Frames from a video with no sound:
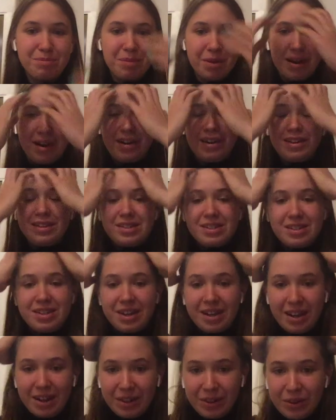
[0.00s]
part is
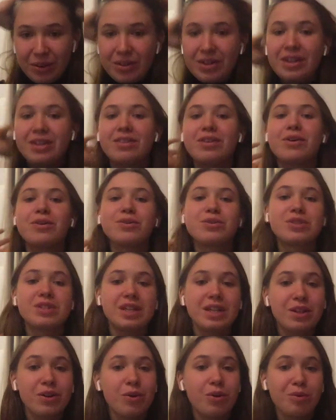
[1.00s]
learning those
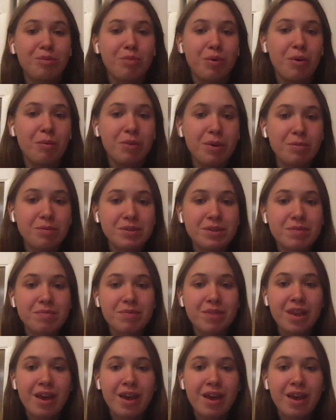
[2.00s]
lead code problems,